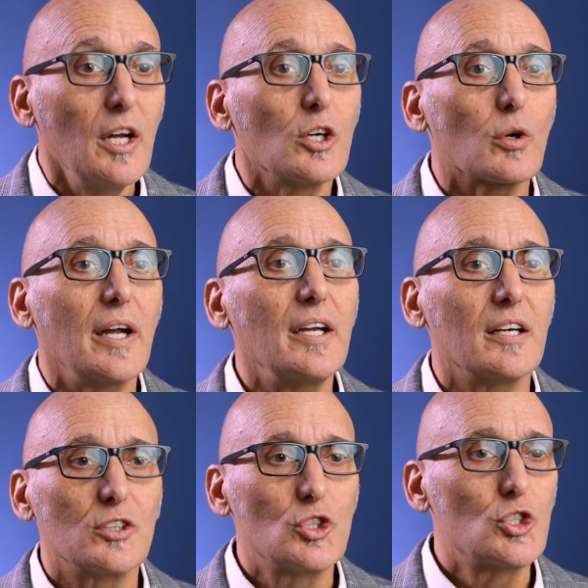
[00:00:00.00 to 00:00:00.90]
creating
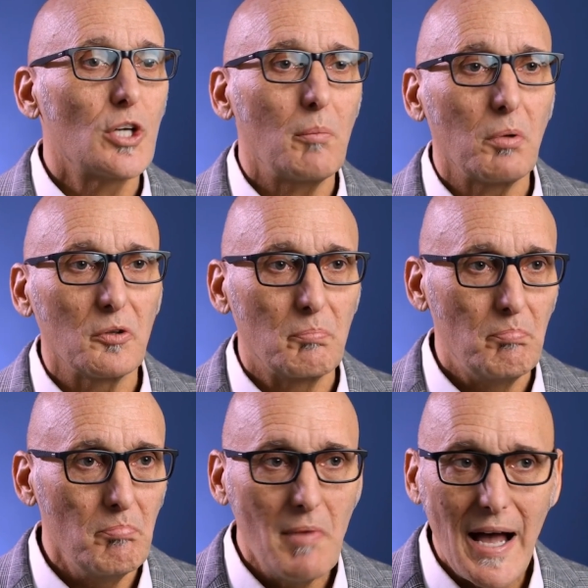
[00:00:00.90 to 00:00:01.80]
a jumbled
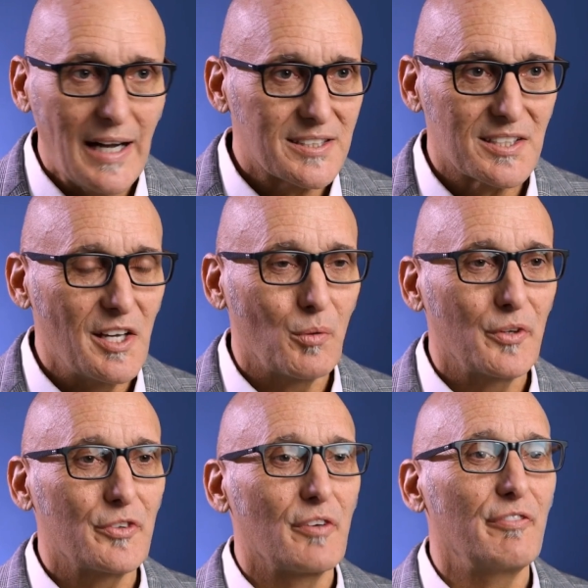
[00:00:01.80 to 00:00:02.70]
mess that
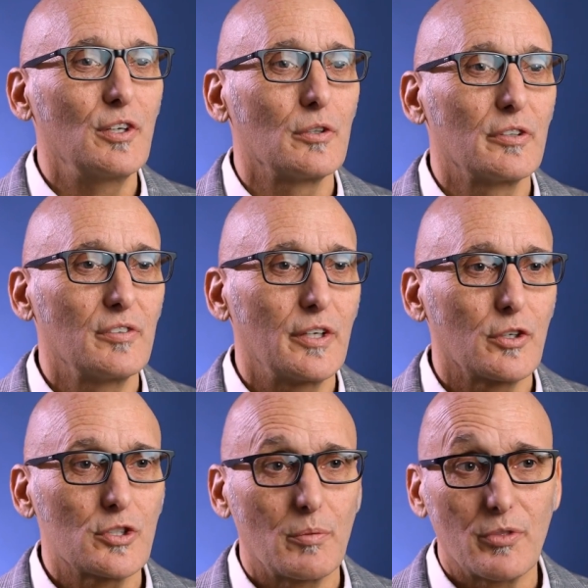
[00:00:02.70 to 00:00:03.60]
was the field of
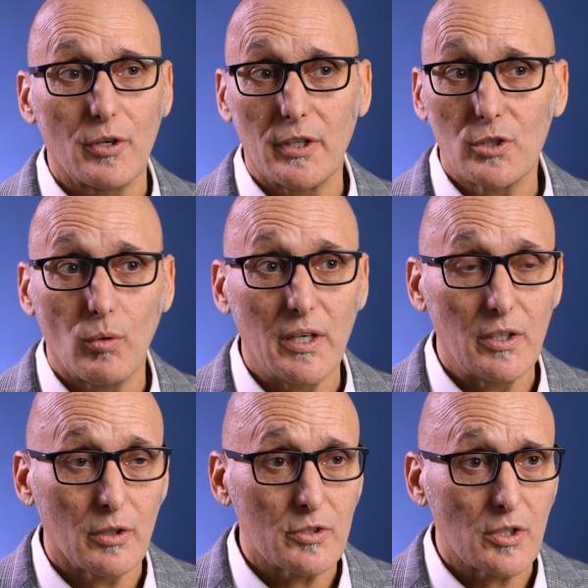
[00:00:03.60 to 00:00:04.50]
leadership theory 20
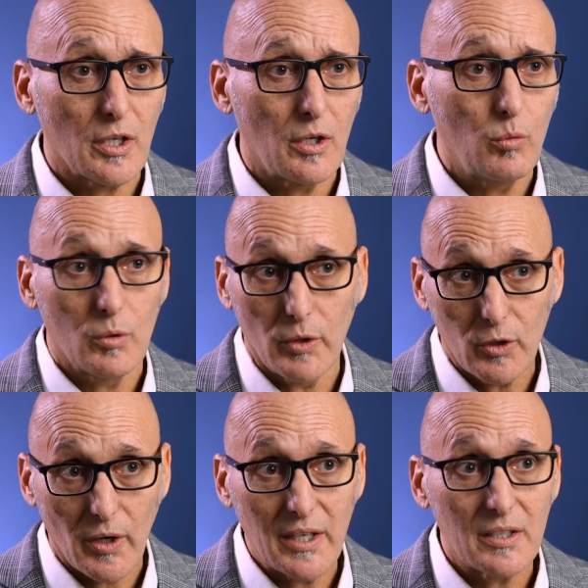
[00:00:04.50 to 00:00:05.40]
years ago when we
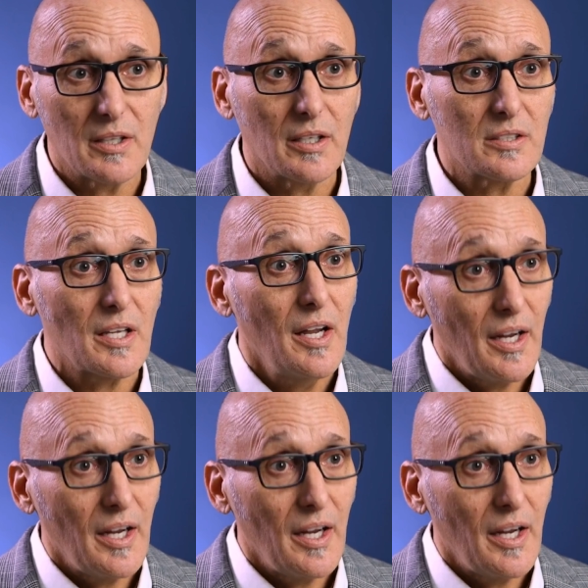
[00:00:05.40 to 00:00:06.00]
created this,